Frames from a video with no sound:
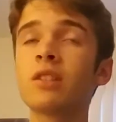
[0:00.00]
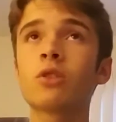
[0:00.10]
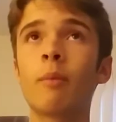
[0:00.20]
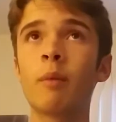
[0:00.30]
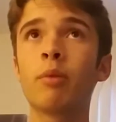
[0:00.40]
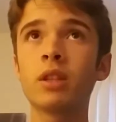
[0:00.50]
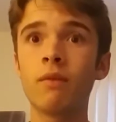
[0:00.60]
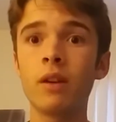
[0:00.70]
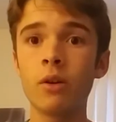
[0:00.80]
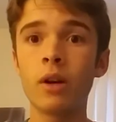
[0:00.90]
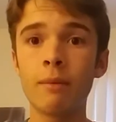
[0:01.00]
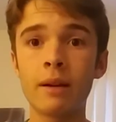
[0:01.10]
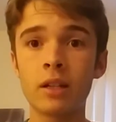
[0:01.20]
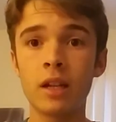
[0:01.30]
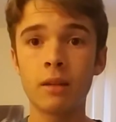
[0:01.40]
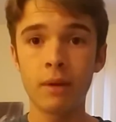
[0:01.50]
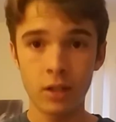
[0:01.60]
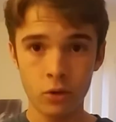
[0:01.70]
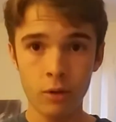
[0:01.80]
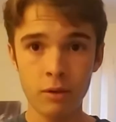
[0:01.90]
So I'm going to put the video in my in my
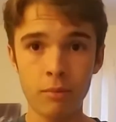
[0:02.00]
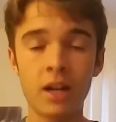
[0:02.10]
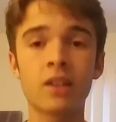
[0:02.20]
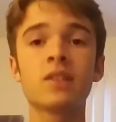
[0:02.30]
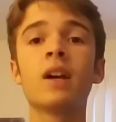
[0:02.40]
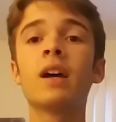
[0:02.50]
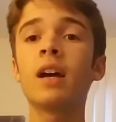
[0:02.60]
description box,